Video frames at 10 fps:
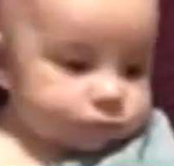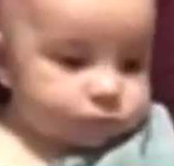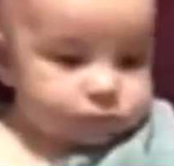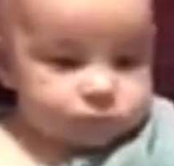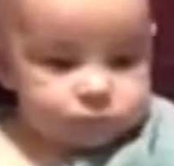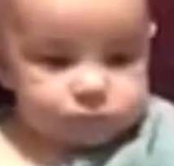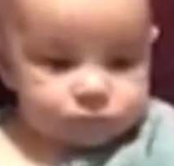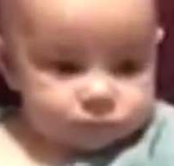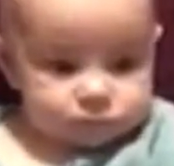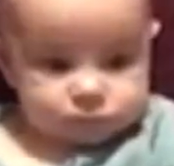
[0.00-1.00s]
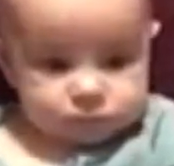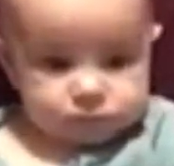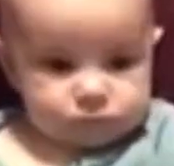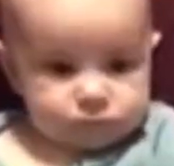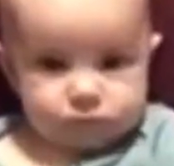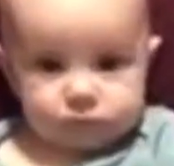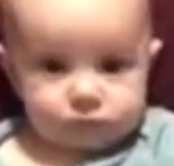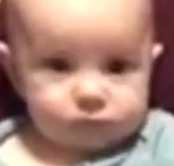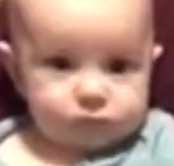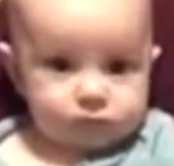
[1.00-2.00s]

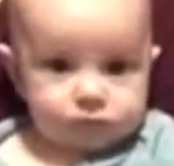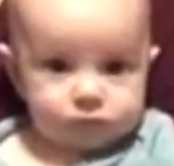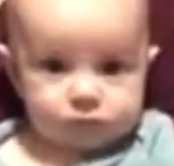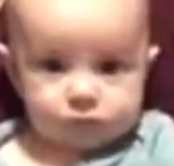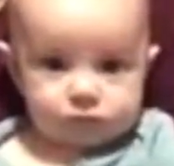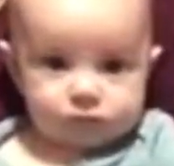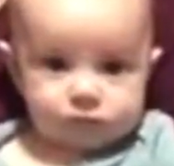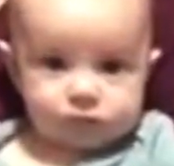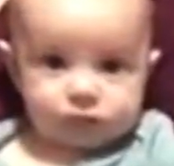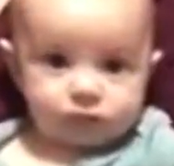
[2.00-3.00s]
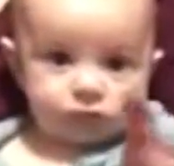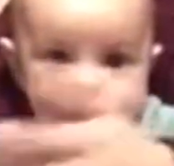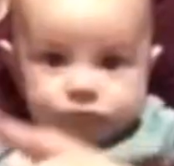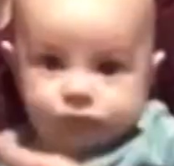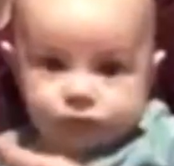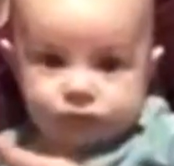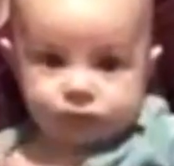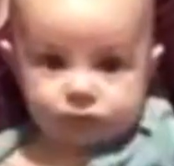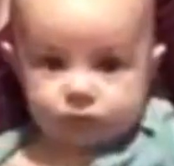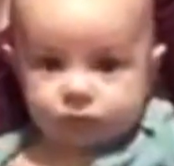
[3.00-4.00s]

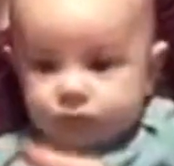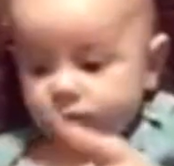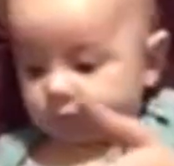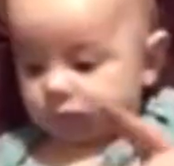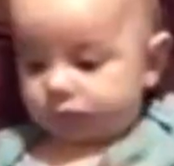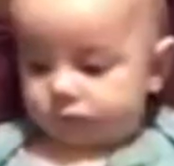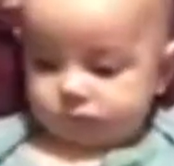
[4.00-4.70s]
(silent)